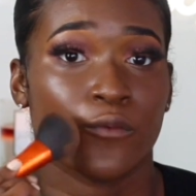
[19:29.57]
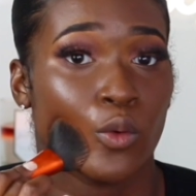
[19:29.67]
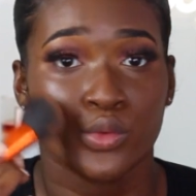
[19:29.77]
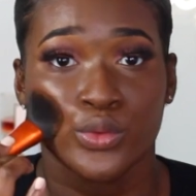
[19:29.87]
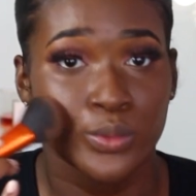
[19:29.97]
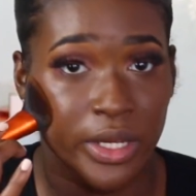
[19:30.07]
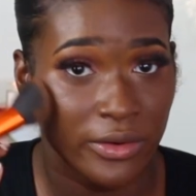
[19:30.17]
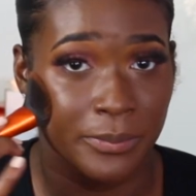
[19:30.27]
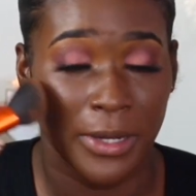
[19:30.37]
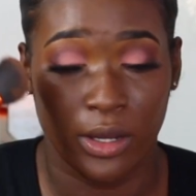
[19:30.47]
all you
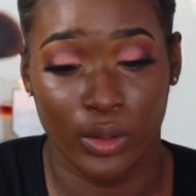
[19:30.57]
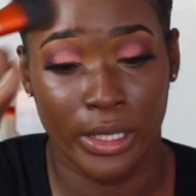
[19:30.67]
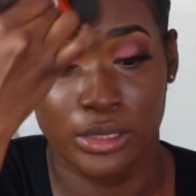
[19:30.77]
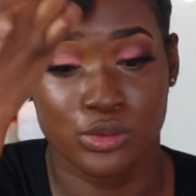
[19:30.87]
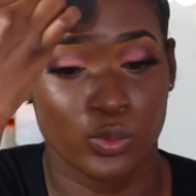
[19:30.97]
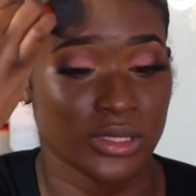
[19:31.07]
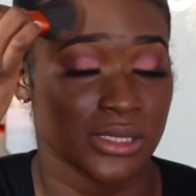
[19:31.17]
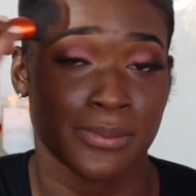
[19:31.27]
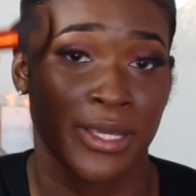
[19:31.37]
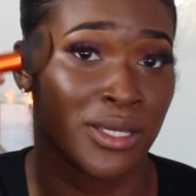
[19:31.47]
care about is what
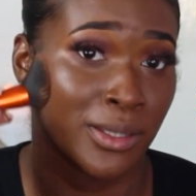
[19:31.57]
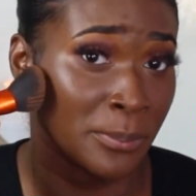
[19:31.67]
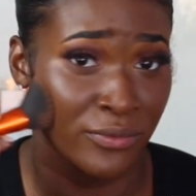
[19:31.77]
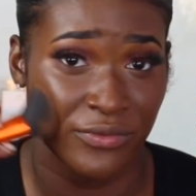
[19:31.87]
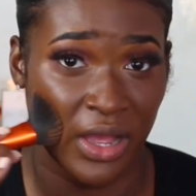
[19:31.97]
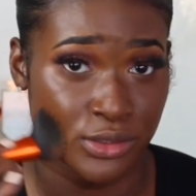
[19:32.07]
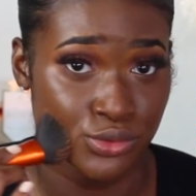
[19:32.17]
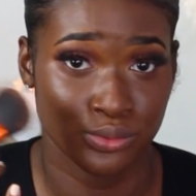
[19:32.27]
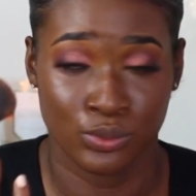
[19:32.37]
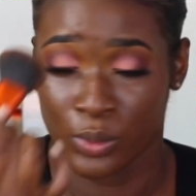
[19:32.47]
this man can provide
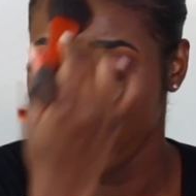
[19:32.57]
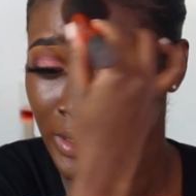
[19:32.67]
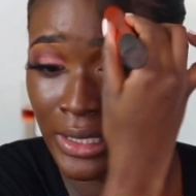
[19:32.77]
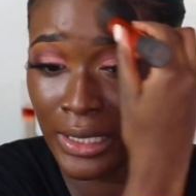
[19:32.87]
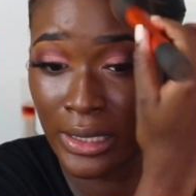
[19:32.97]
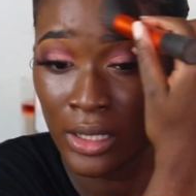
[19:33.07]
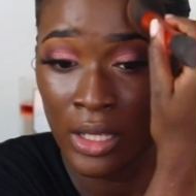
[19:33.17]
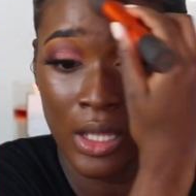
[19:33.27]
you, what he can